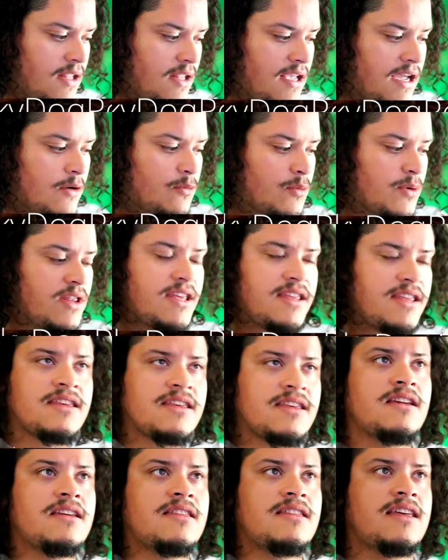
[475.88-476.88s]
I really
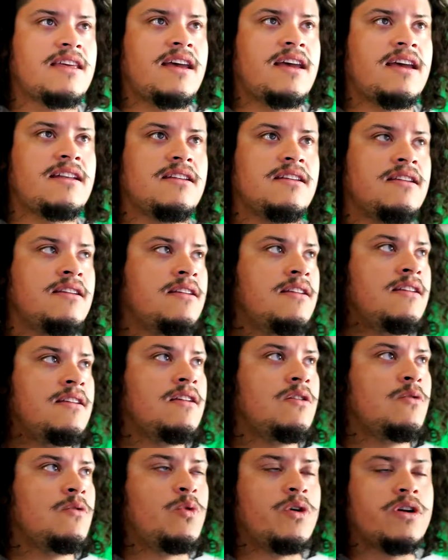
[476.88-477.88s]
think that
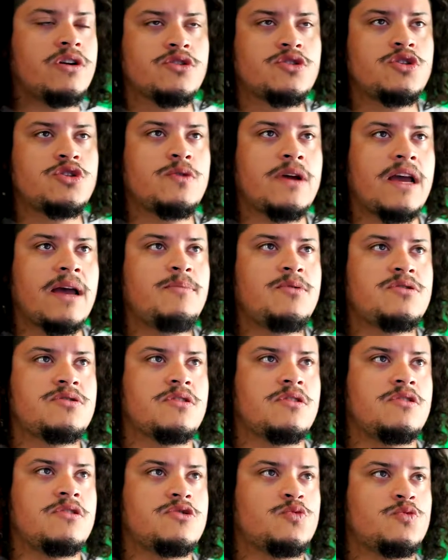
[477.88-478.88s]
one or two
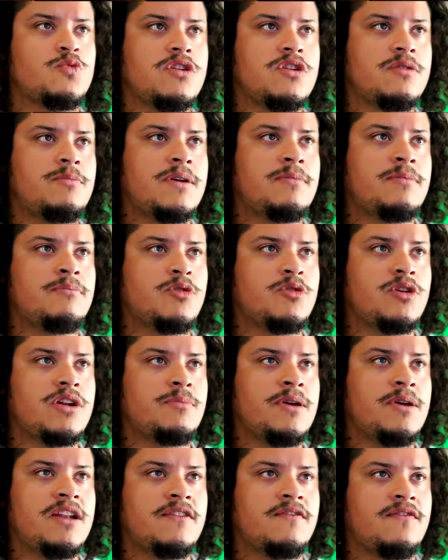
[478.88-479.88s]
episodes would have been pretty
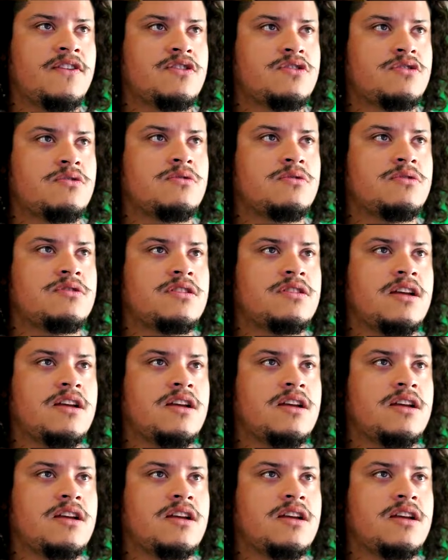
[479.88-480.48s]
beneficial to